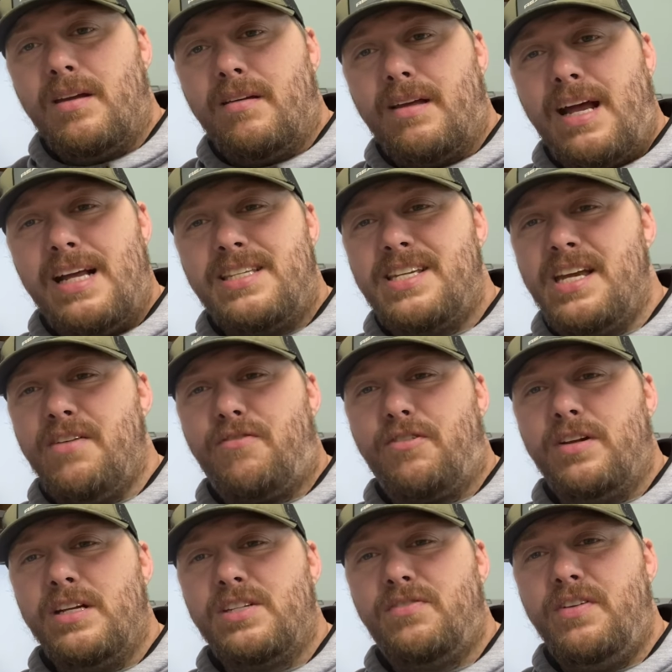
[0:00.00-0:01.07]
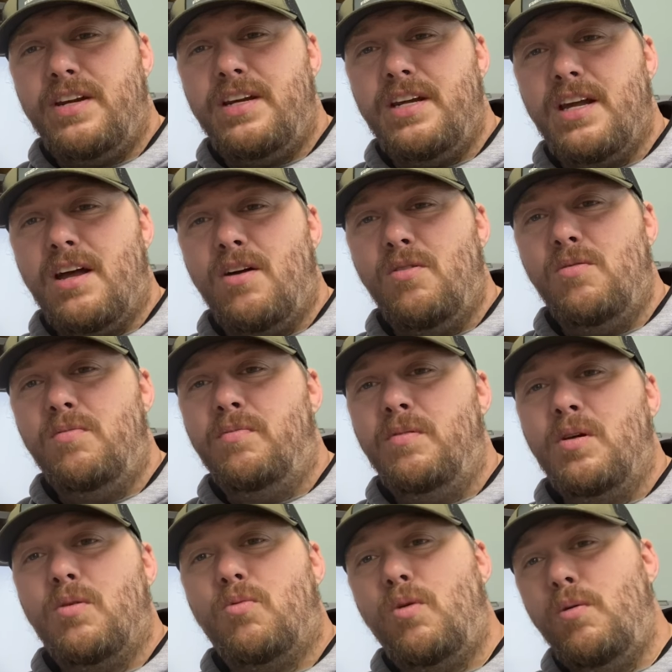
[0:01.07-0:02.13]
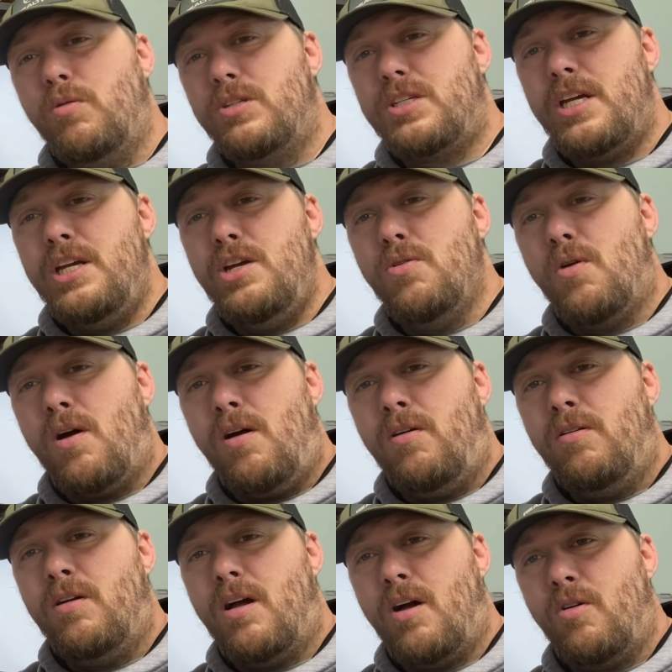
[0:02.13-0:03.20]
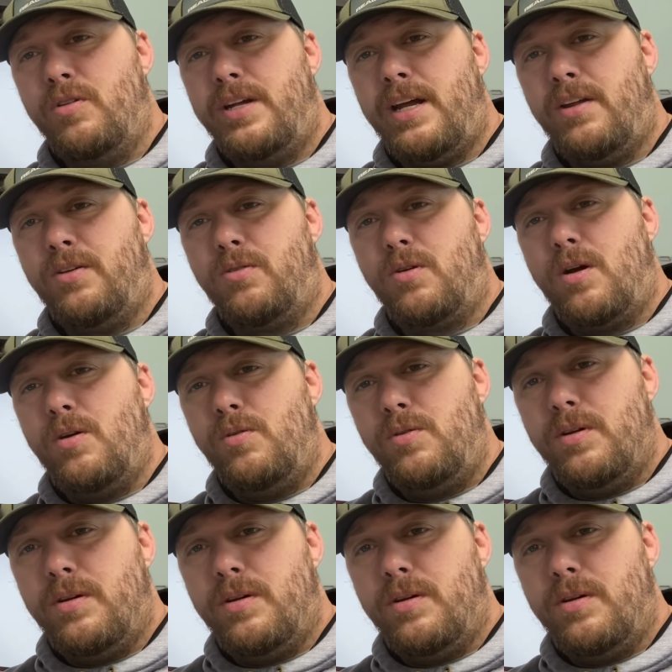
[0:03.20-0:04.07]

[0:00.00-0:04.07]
That's it for this video. We will see you all on down the road.